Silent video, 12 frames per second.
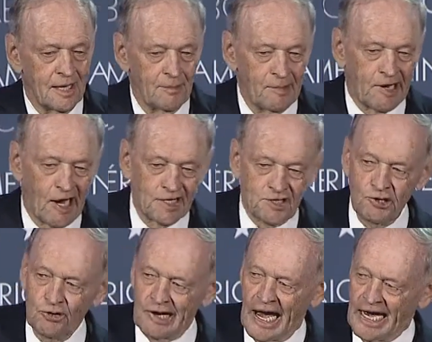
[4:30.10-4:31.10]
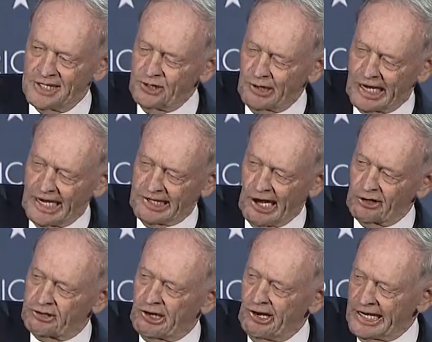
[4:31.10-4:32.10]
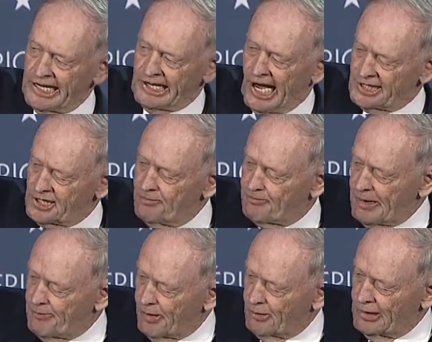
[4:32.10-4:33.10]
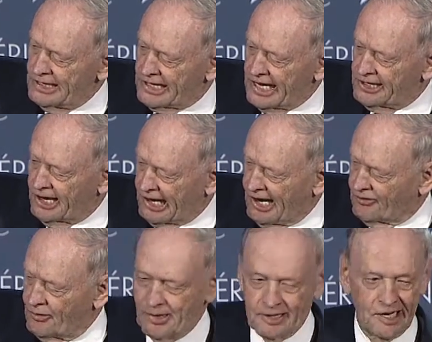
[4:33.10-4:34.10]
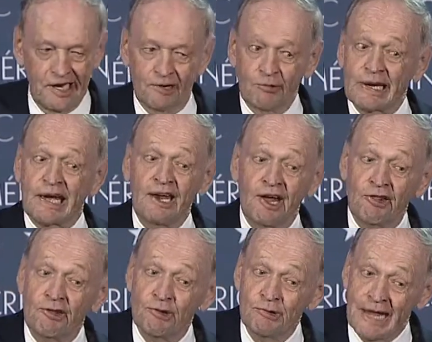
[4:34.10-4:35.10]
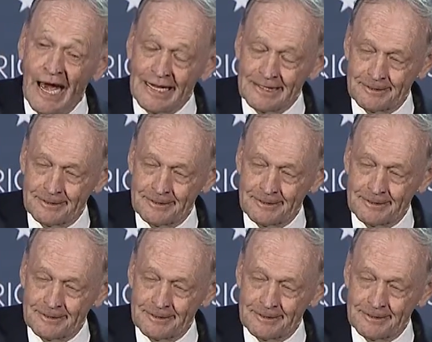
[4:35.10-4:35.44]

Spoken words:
Because you guys, you kicked out 30,000 people when you take the government. Here, we cannot do that.